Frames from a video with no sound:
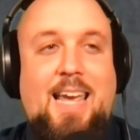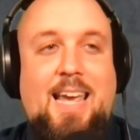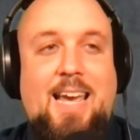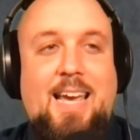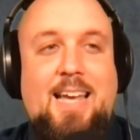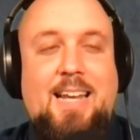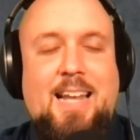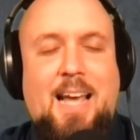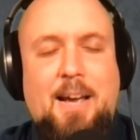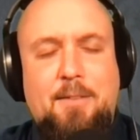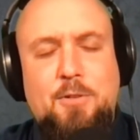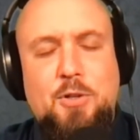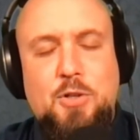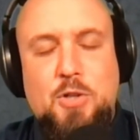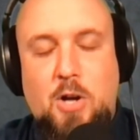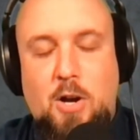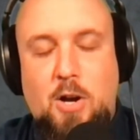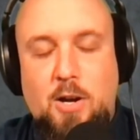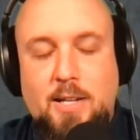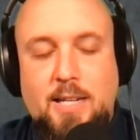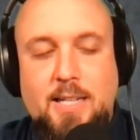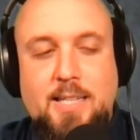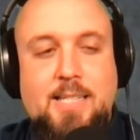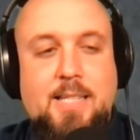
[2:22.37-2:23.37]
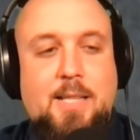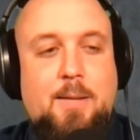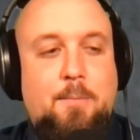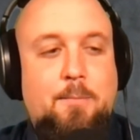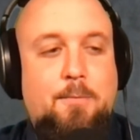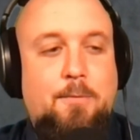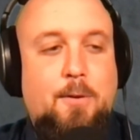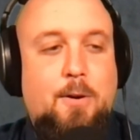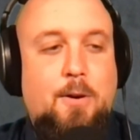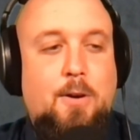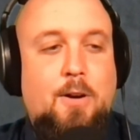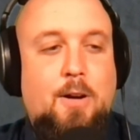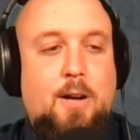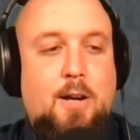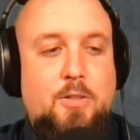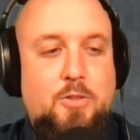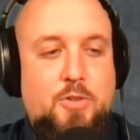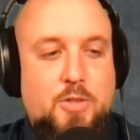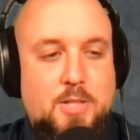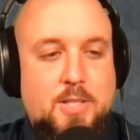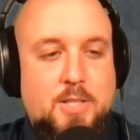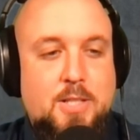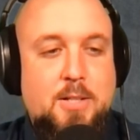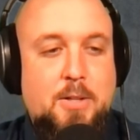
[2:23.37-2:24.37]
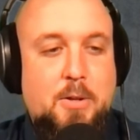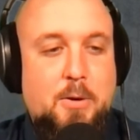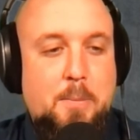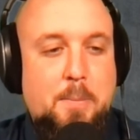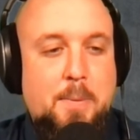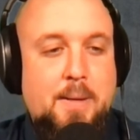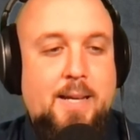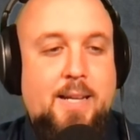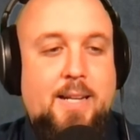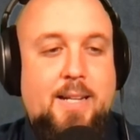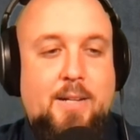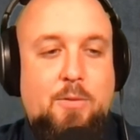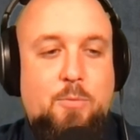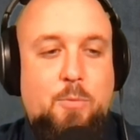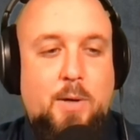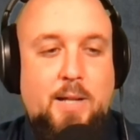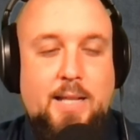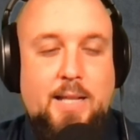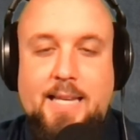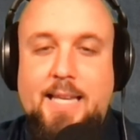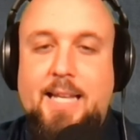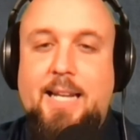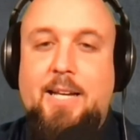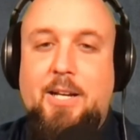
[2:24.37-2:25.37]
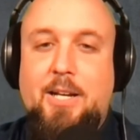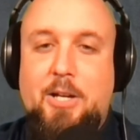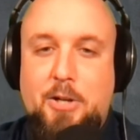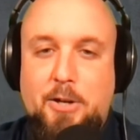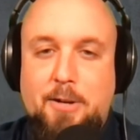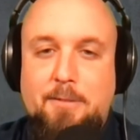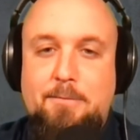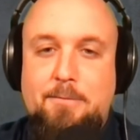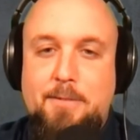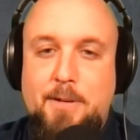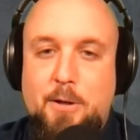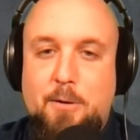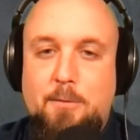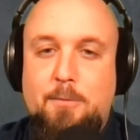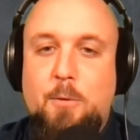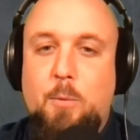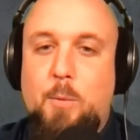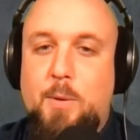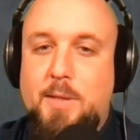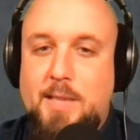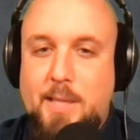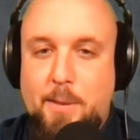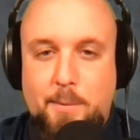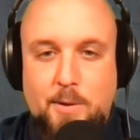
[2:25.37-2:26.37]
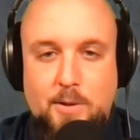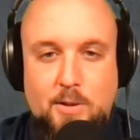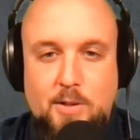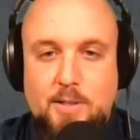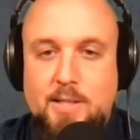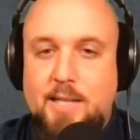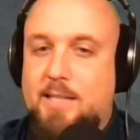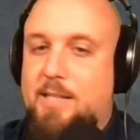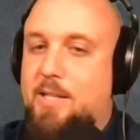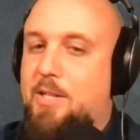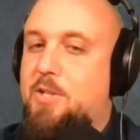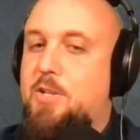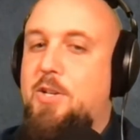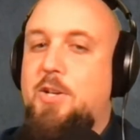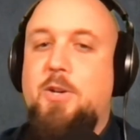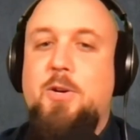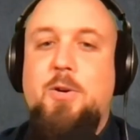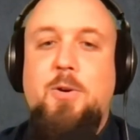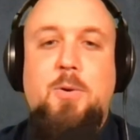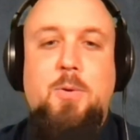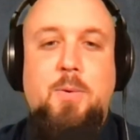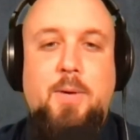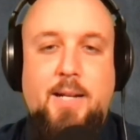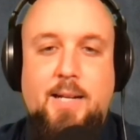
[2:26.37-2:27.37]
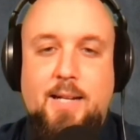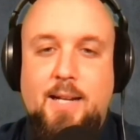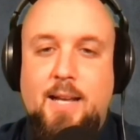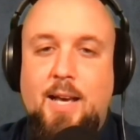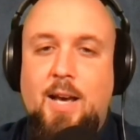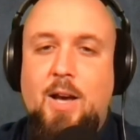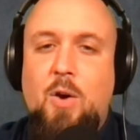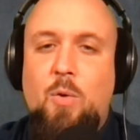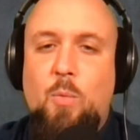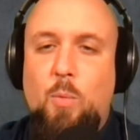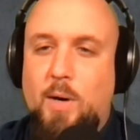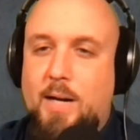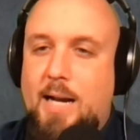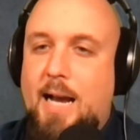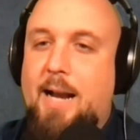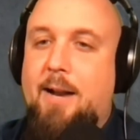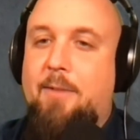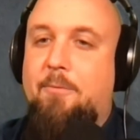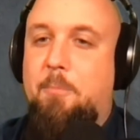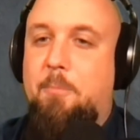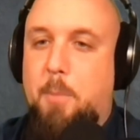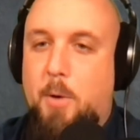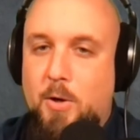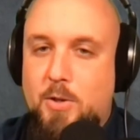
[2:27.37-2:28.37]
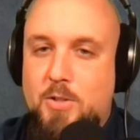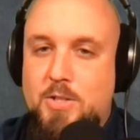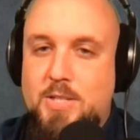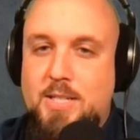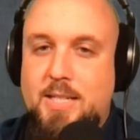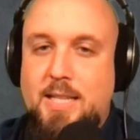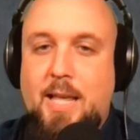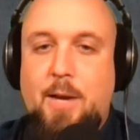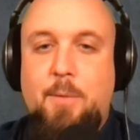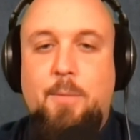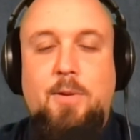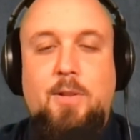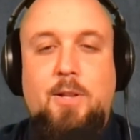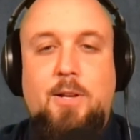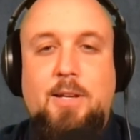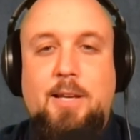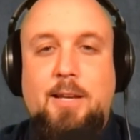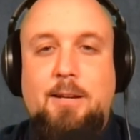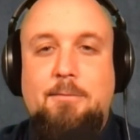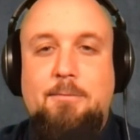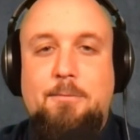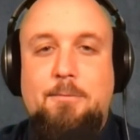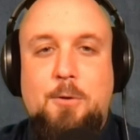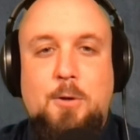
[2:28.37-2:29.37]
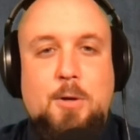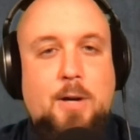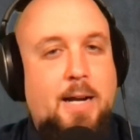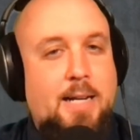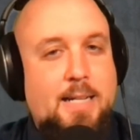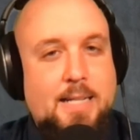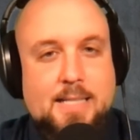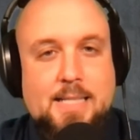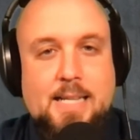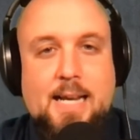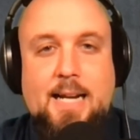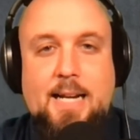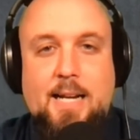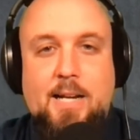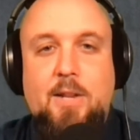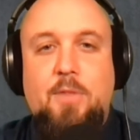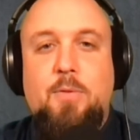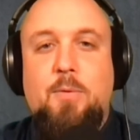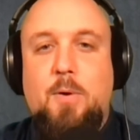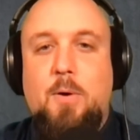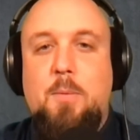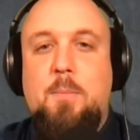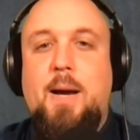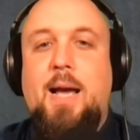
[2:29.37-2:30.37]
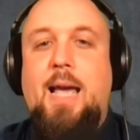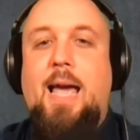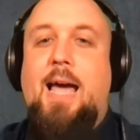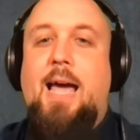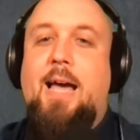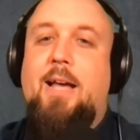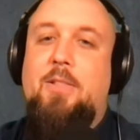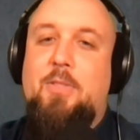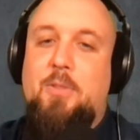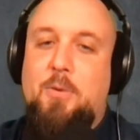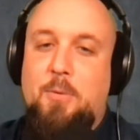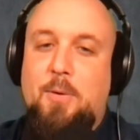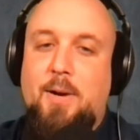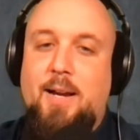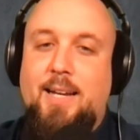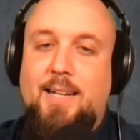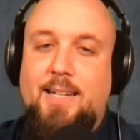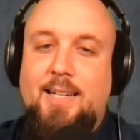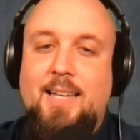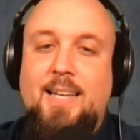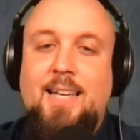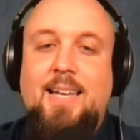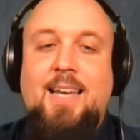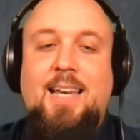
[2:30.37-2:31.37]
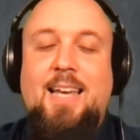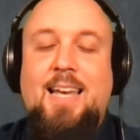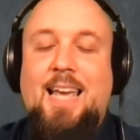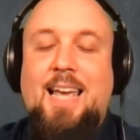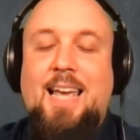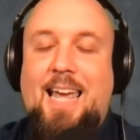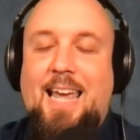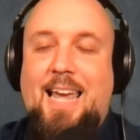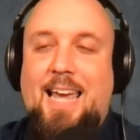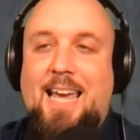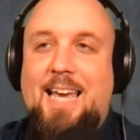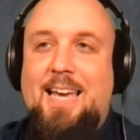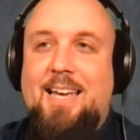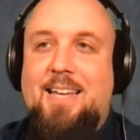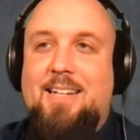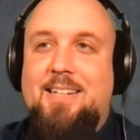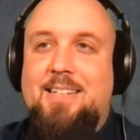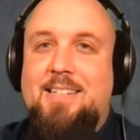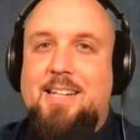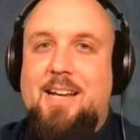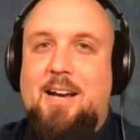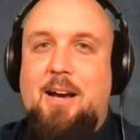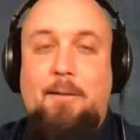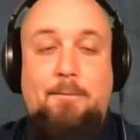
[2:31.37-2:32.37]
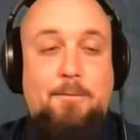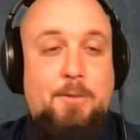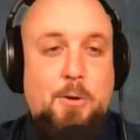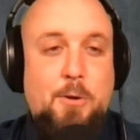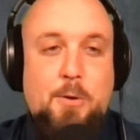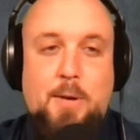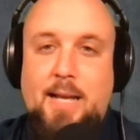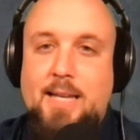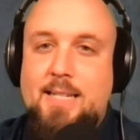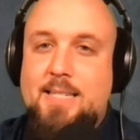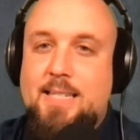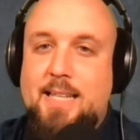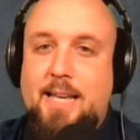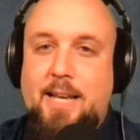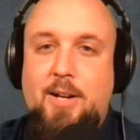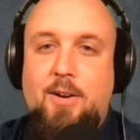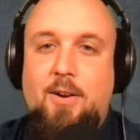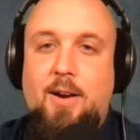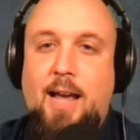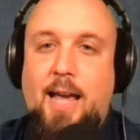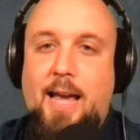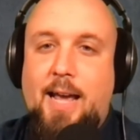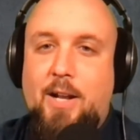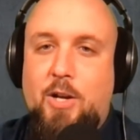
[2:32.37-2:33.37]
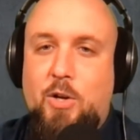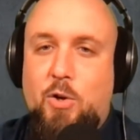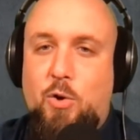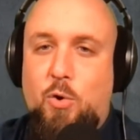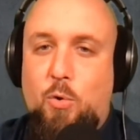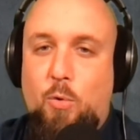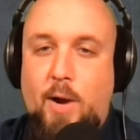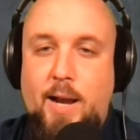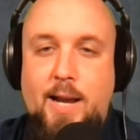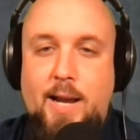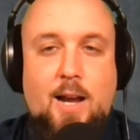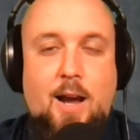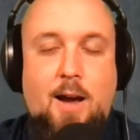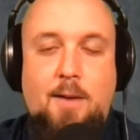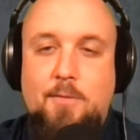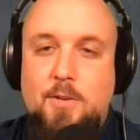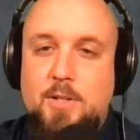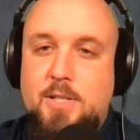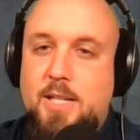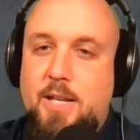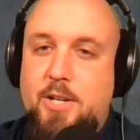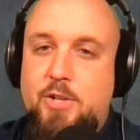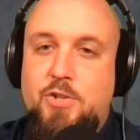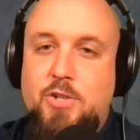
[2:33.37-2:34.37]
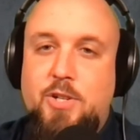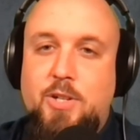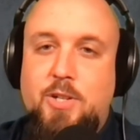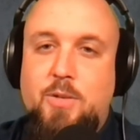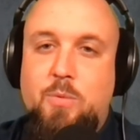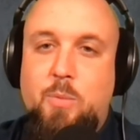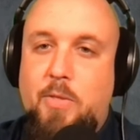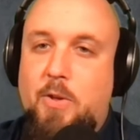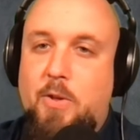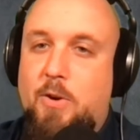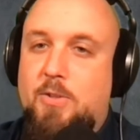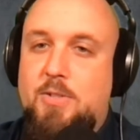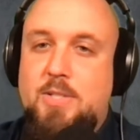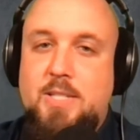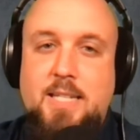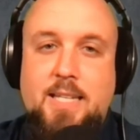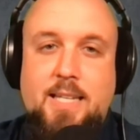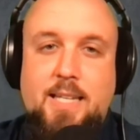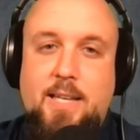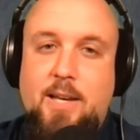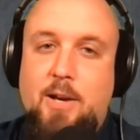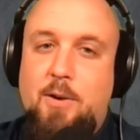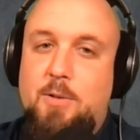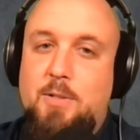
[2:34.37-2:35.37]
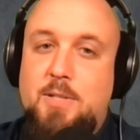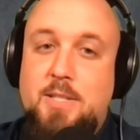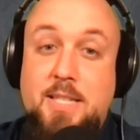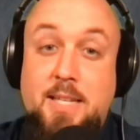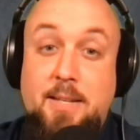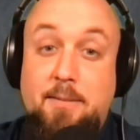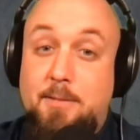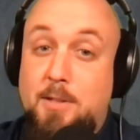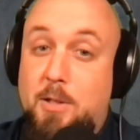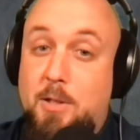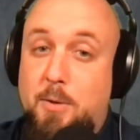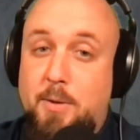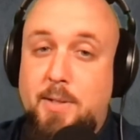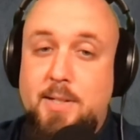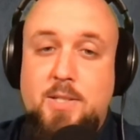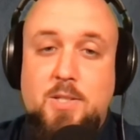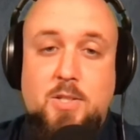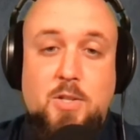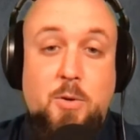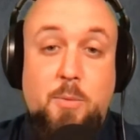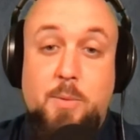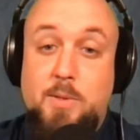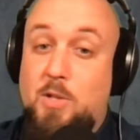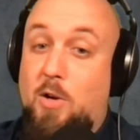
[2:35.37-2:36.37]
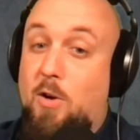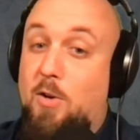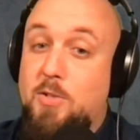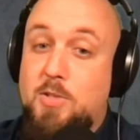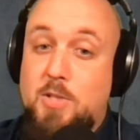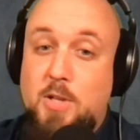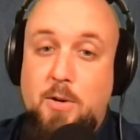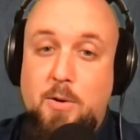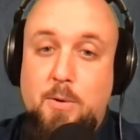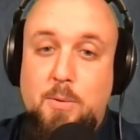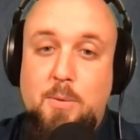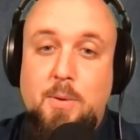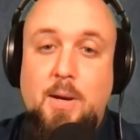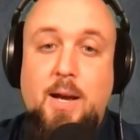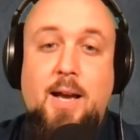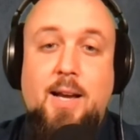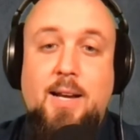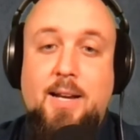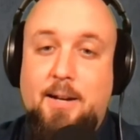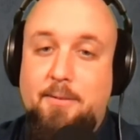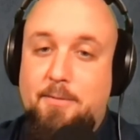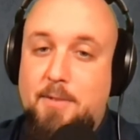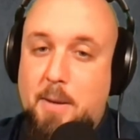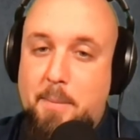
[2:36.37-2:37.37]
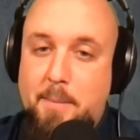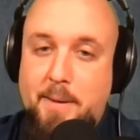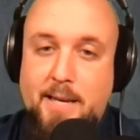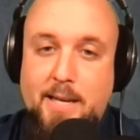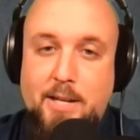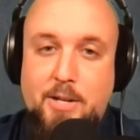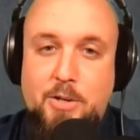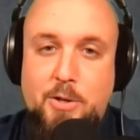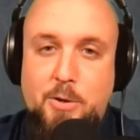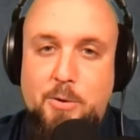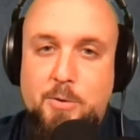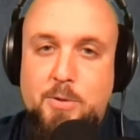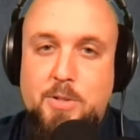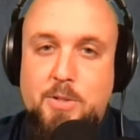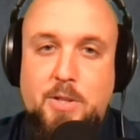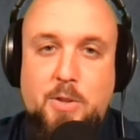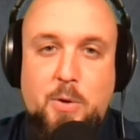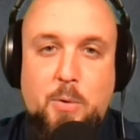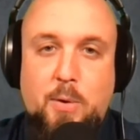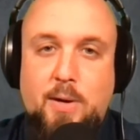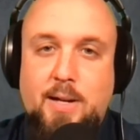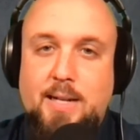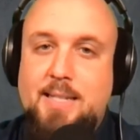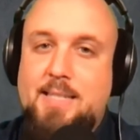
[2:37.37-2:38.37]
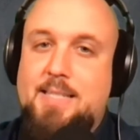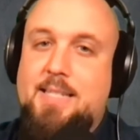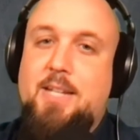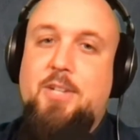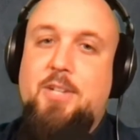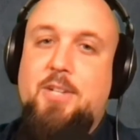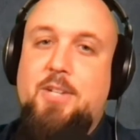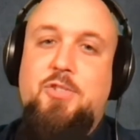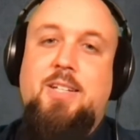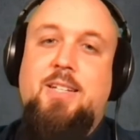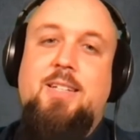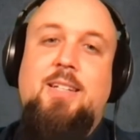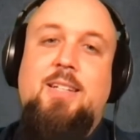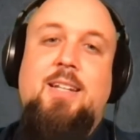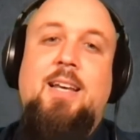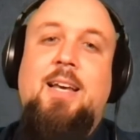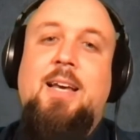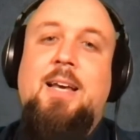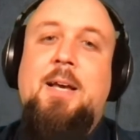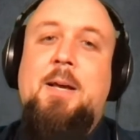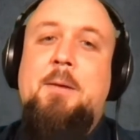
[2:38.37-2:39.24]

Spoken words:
And after talking to them for just a little bit and really getting a good feel for what they were looking to do and what kind of person they were looking for, I decided to throw my hat in the ring. And a few days later, I had a great conversation with our CEO, Steve Lewis, who was also kind of coming in new to the organization.